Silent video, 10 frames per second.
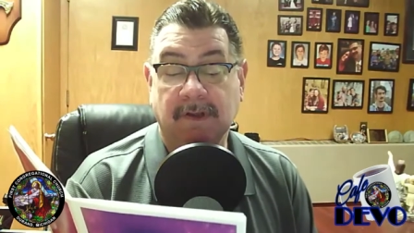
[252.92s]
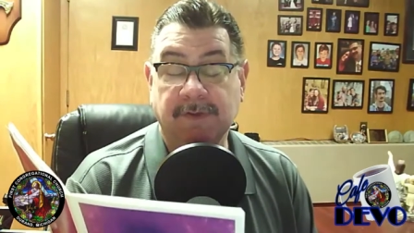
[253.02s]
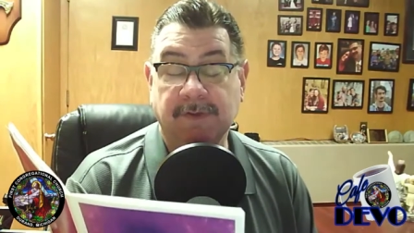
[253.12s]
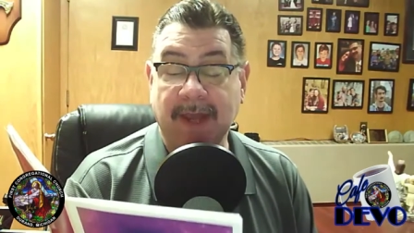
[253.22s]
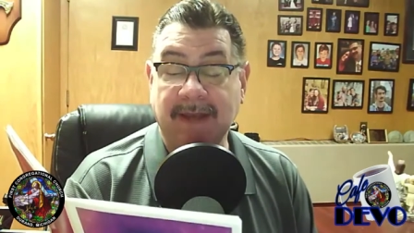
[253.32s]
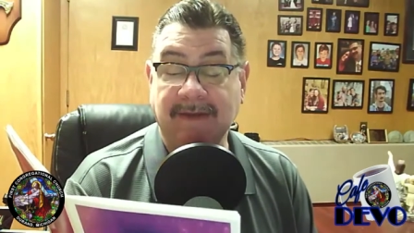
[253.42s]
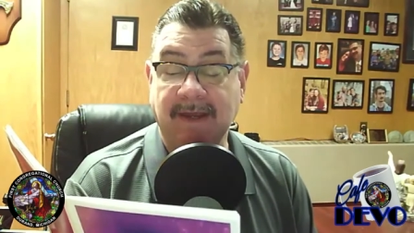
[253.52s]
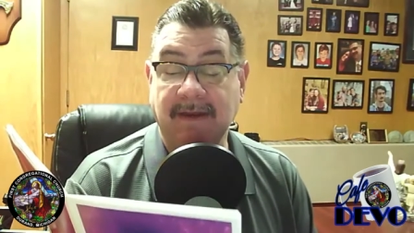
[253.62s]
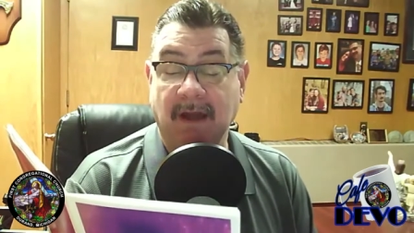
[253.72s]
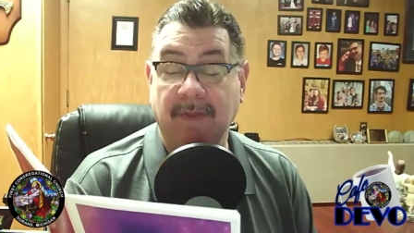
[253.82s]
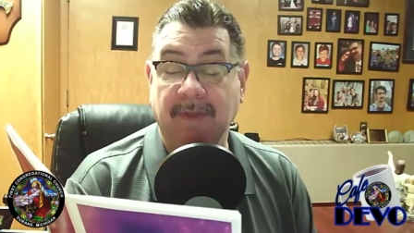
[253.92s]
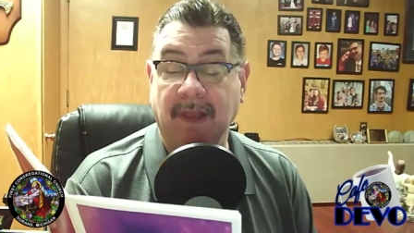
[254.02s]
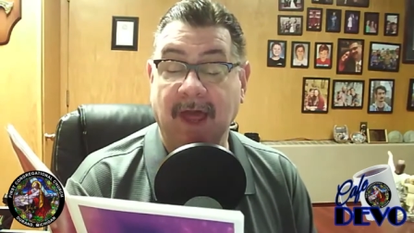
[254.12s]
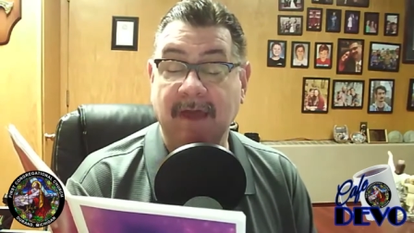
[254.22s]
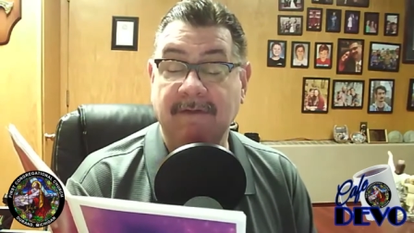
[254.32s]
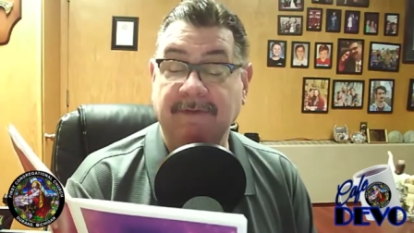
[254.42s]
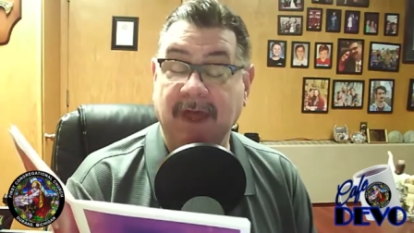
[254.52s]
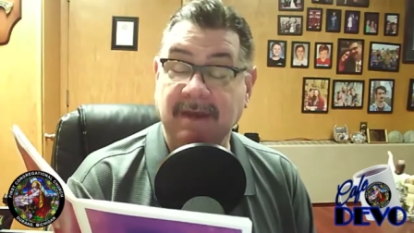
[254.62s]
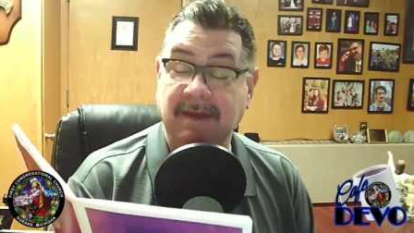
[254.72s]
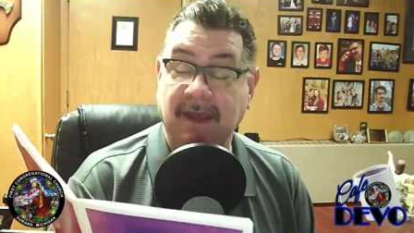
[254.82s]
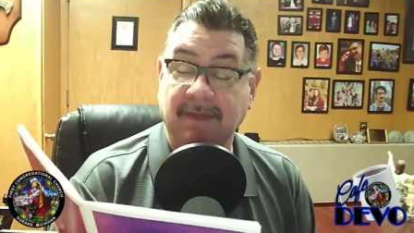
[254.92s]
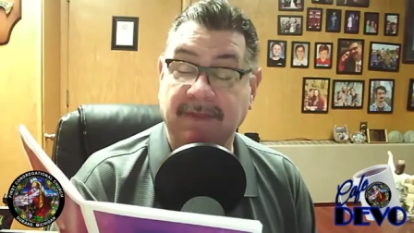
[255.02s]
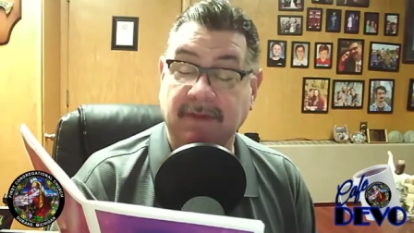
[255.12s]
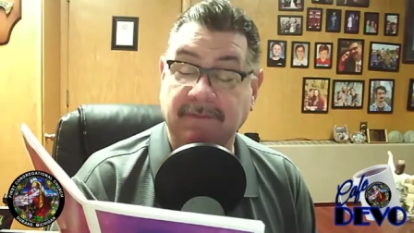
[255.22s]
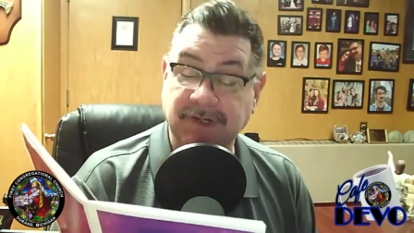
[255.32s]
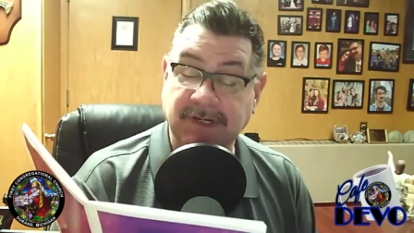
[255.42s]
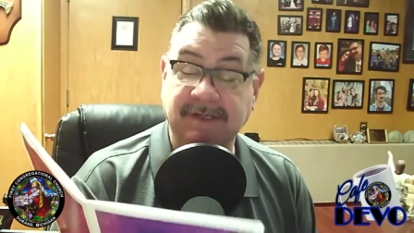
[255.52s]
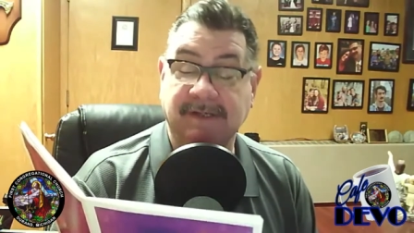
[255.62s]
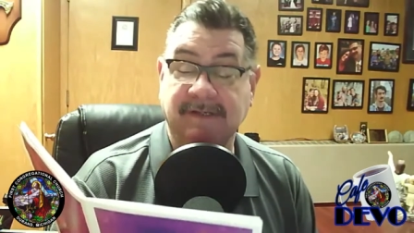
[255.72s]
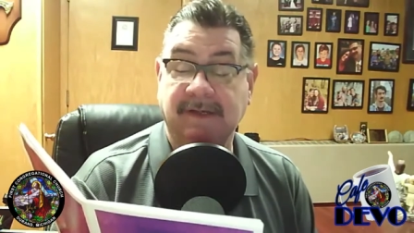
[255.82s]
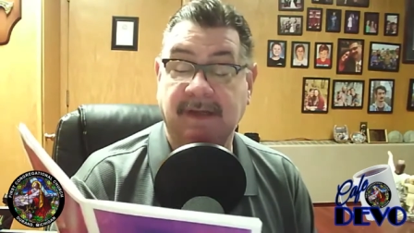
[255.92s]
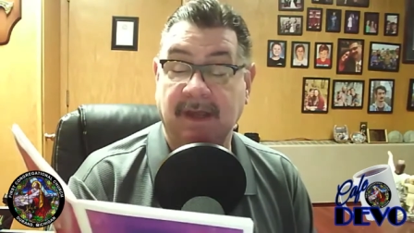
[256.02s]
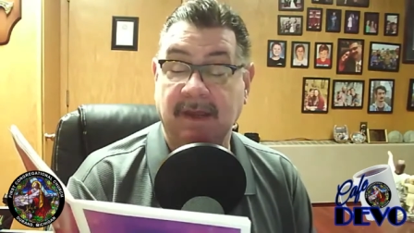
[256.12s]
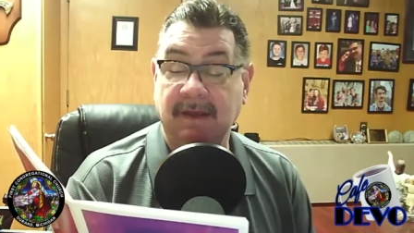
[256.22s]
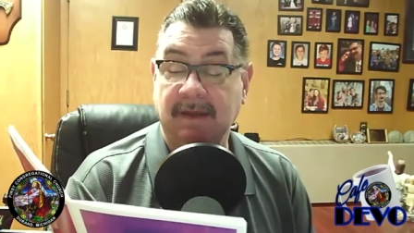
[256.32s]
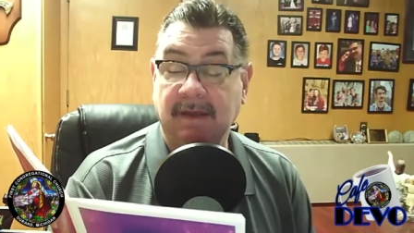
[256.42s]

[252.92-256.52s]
So meditate on the life and death of Jesus today.